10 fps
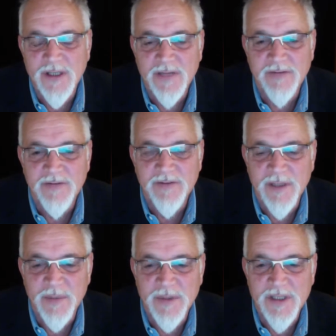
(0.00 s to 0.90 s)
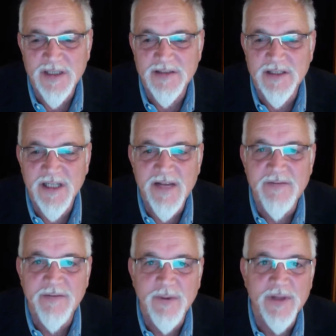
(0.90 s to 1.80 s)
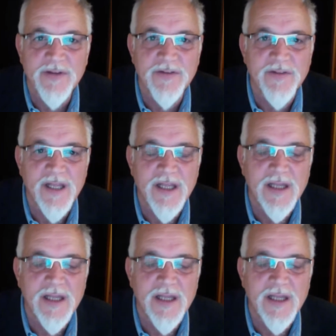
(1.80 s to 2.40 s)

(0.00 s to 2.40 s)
fulfill the predictions, influence the